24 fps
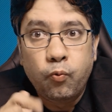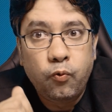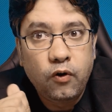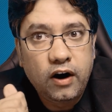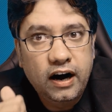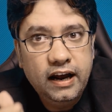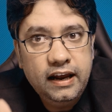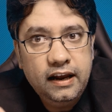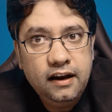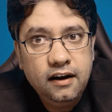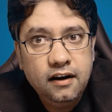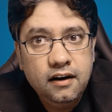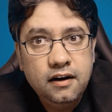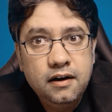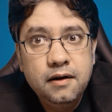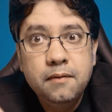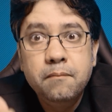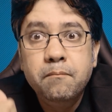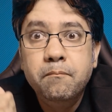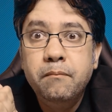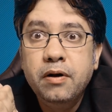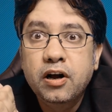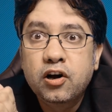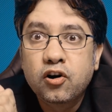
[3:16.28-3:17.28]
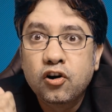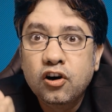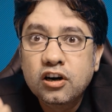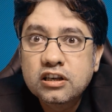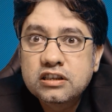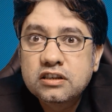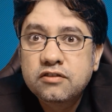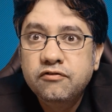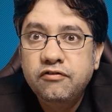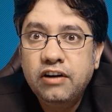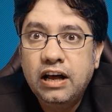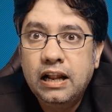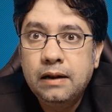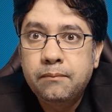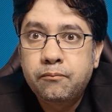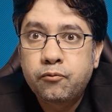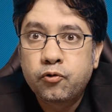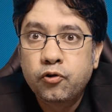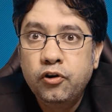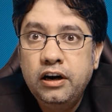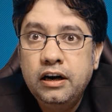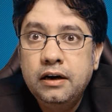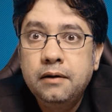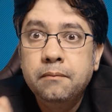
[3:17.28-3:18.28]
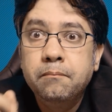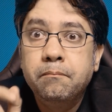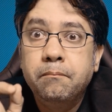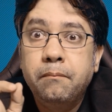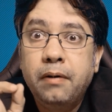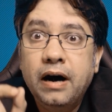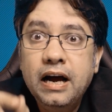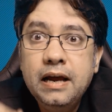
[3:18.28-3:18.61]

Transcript: Why? Because Valproate,